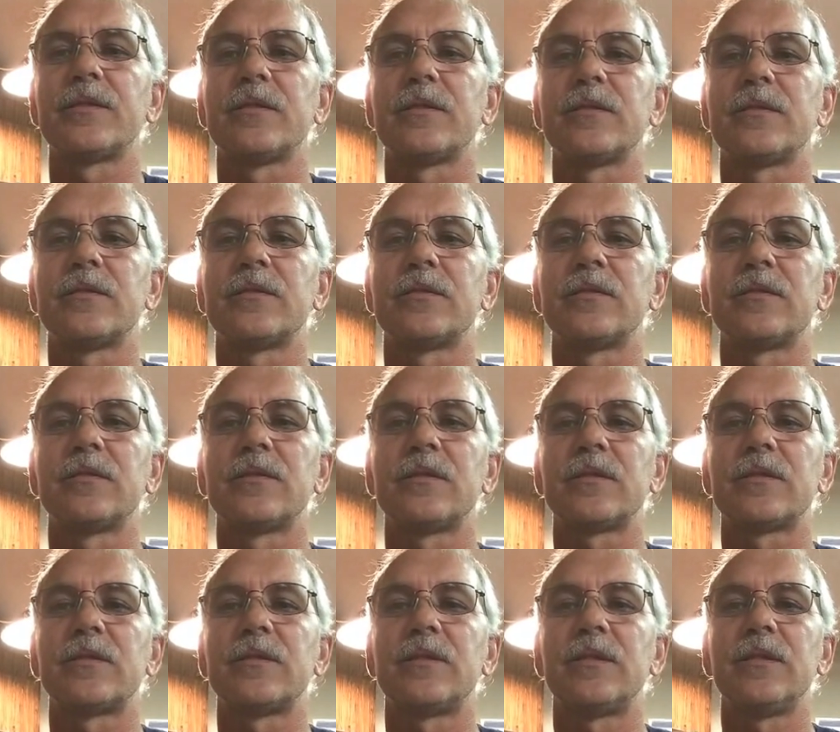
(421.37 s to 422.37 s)
a
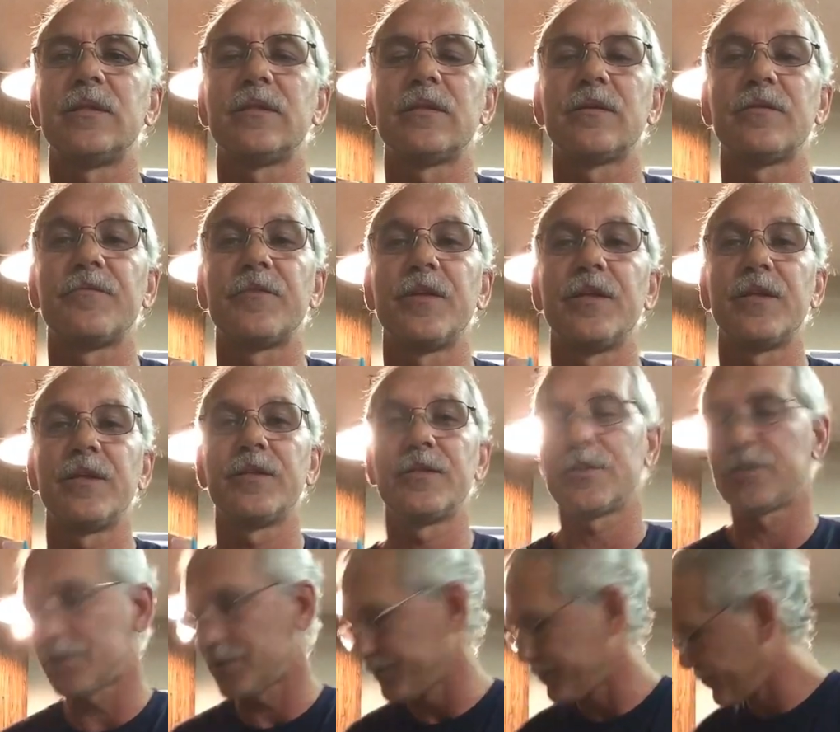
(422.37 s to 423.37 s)
1/16 of an
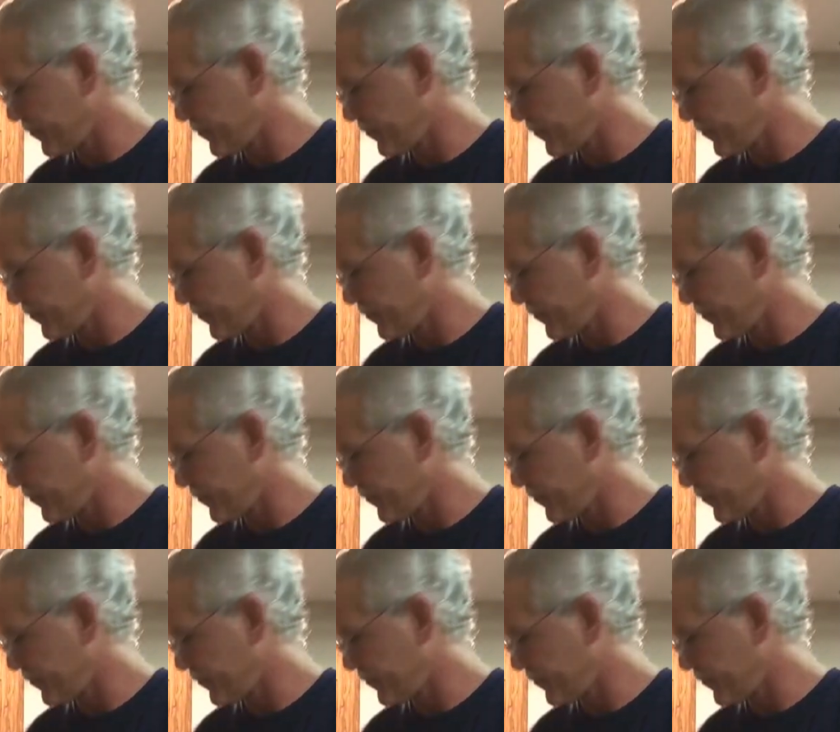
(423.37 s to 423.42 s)
inch.